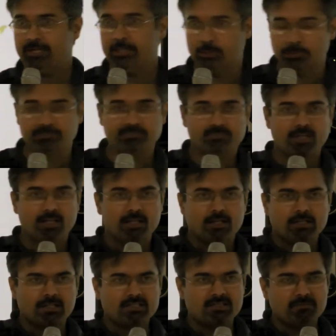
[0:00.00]
a video,
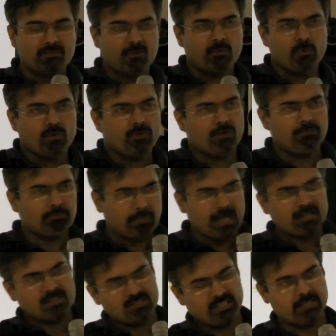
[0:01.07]
there's some
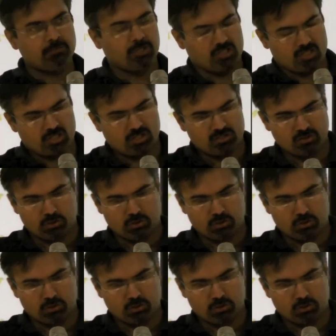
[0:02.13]
patterns that emerge.